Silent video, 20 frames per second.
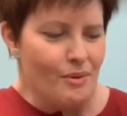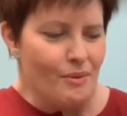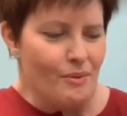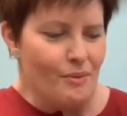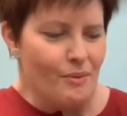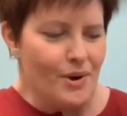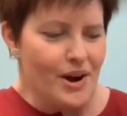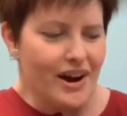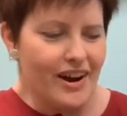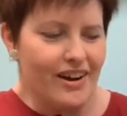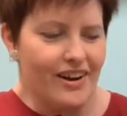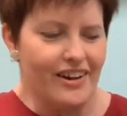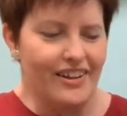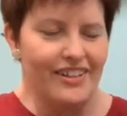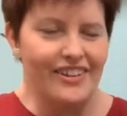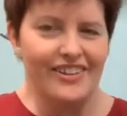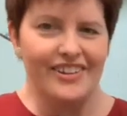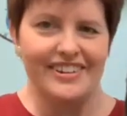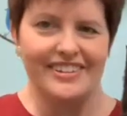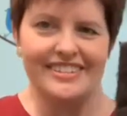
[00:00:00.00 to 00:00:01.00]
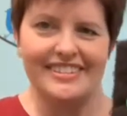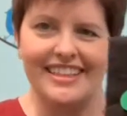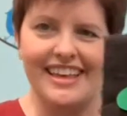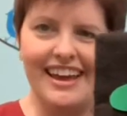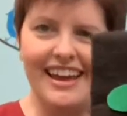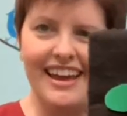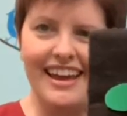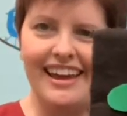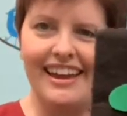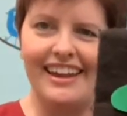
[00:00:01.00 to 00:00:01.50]
what color is
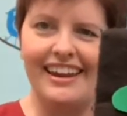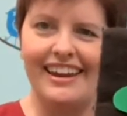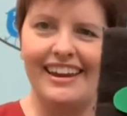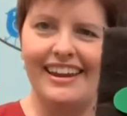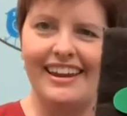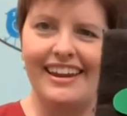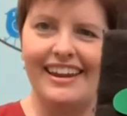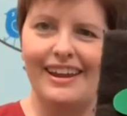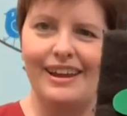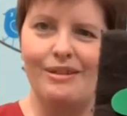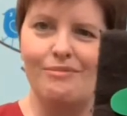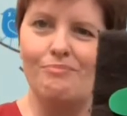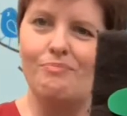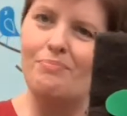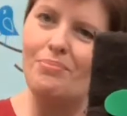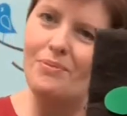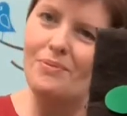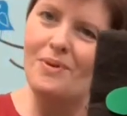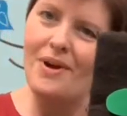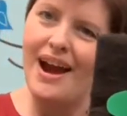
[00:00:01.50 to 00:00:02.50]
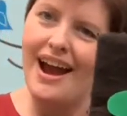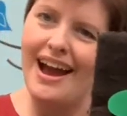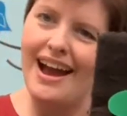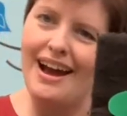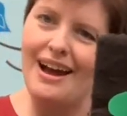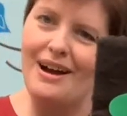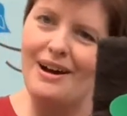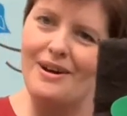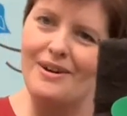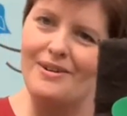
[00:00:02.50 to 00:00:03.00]
that?
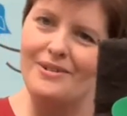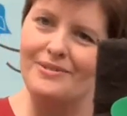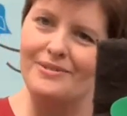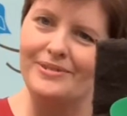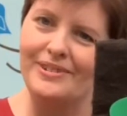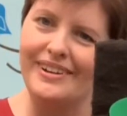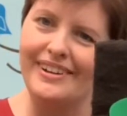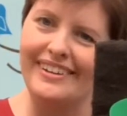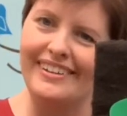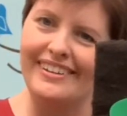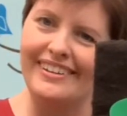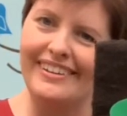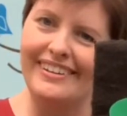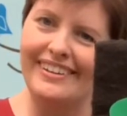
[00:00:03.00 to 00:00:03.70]
Brown.